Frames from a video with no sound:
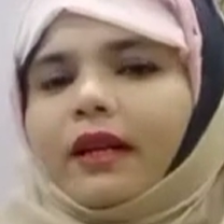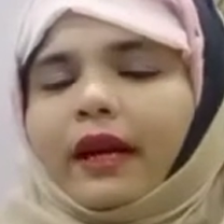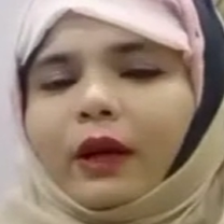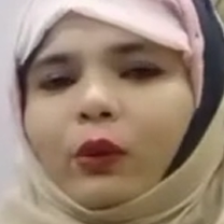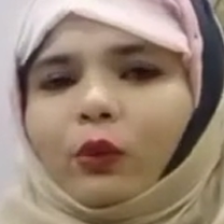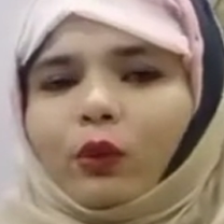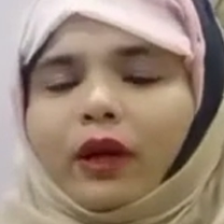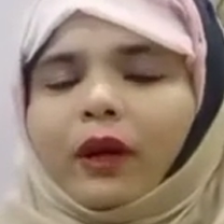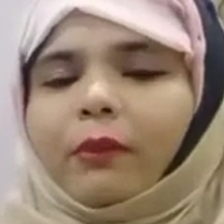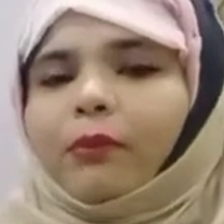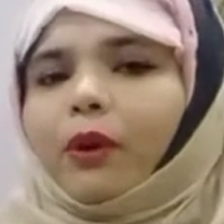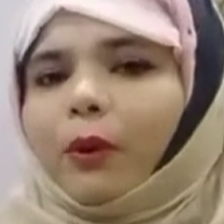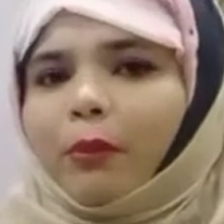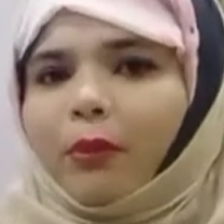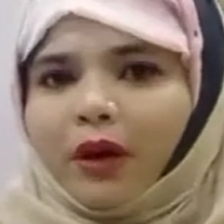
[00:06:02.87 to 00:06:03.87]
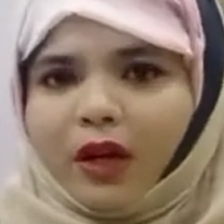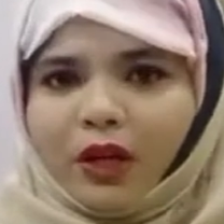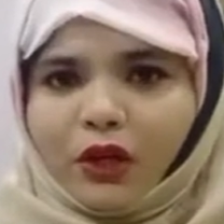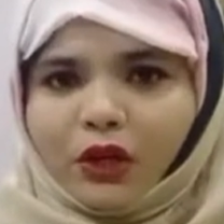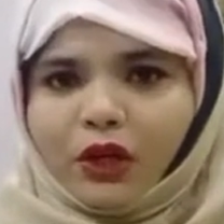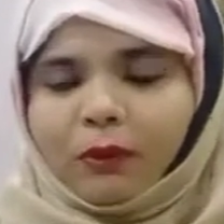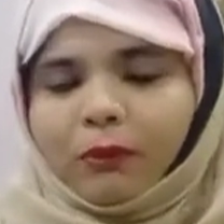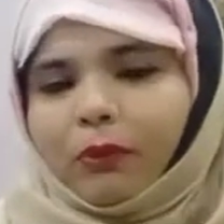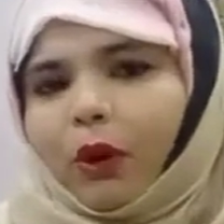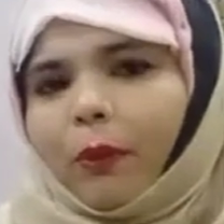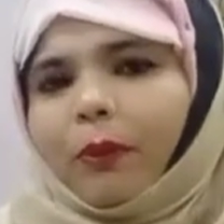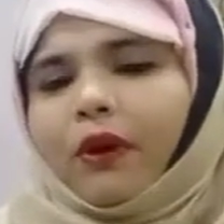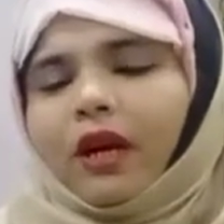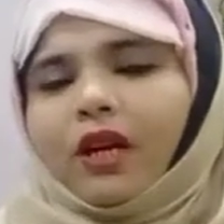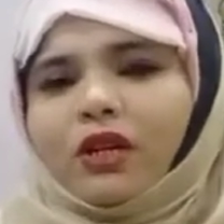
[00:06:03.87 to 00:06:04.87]
that word propagation?
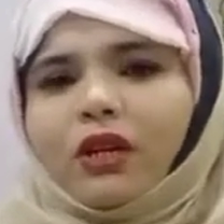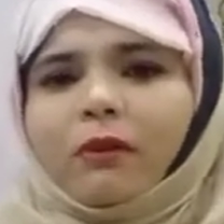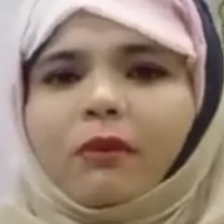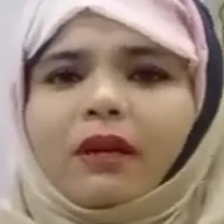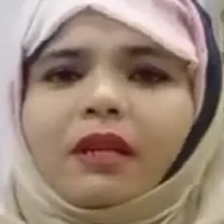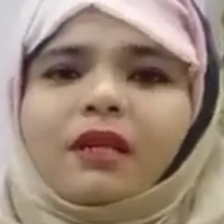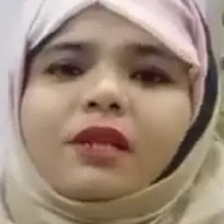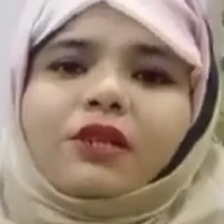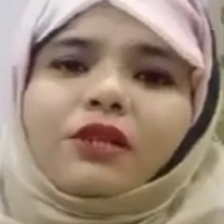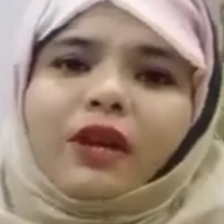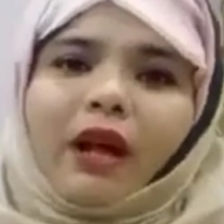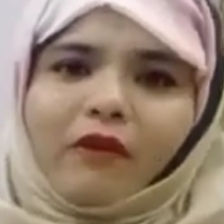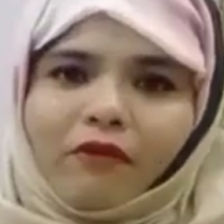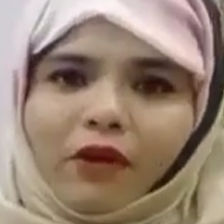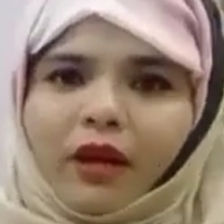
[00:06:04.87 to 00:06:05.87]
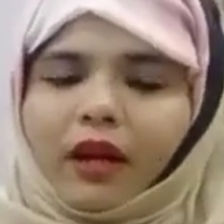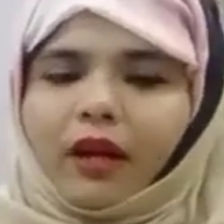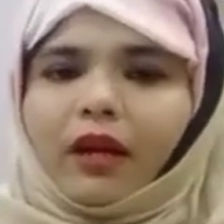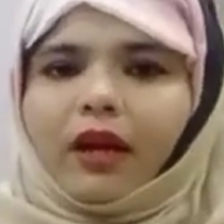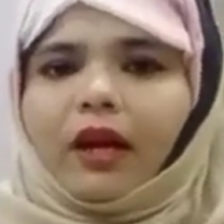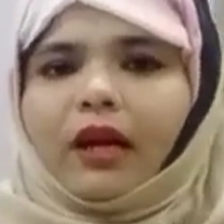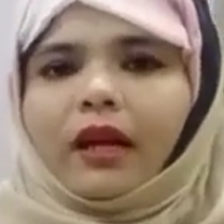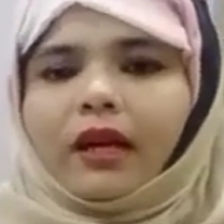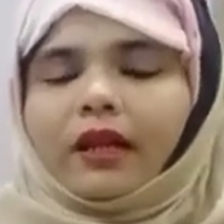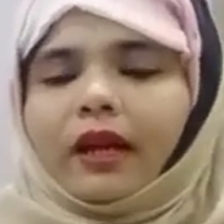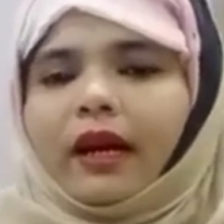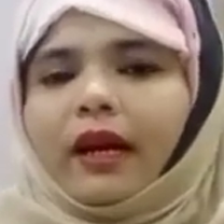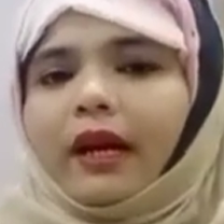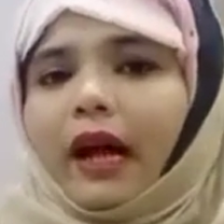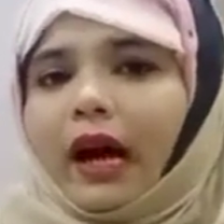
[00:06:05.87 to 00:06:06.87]
Propagation means traveling.
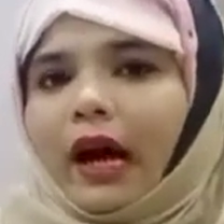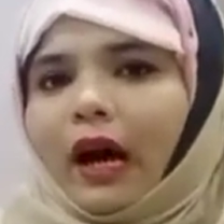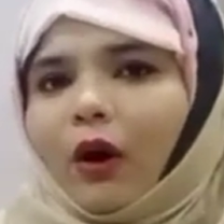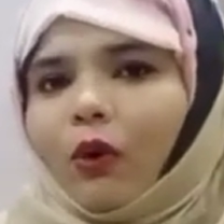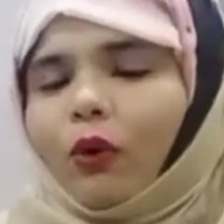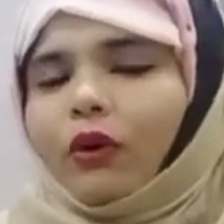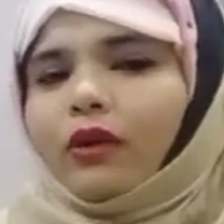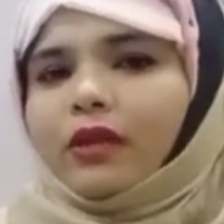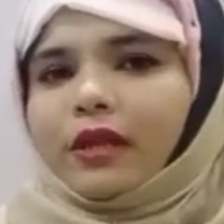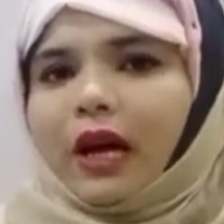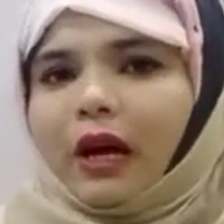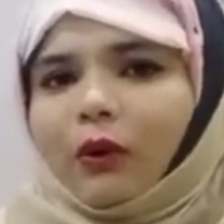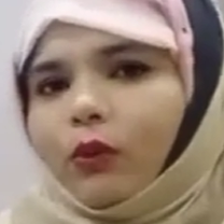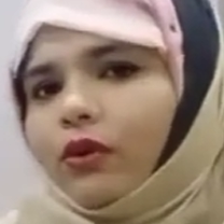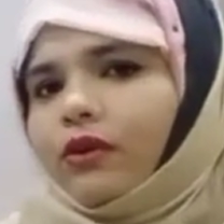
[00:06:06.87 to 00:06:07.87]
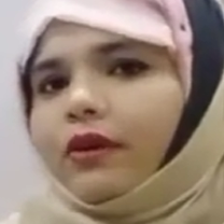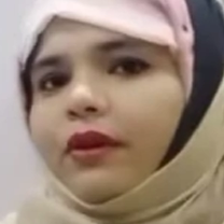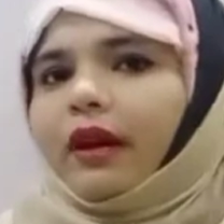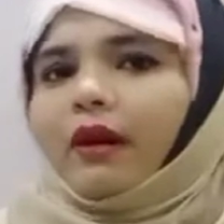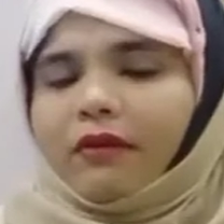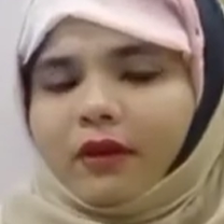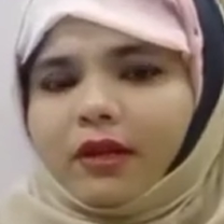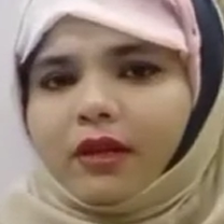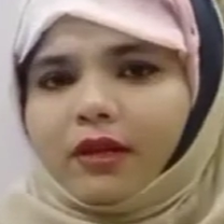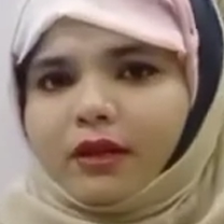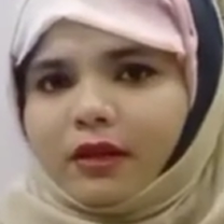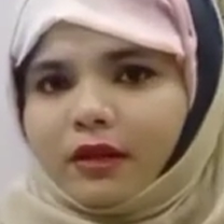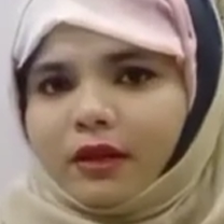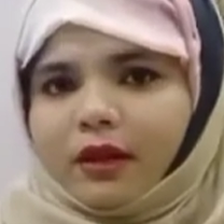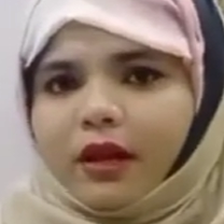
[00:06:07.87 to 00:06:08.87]
That how sound
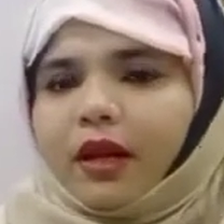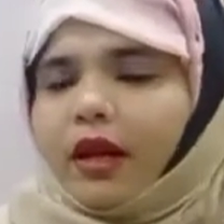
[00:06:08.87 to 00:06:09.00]
travels.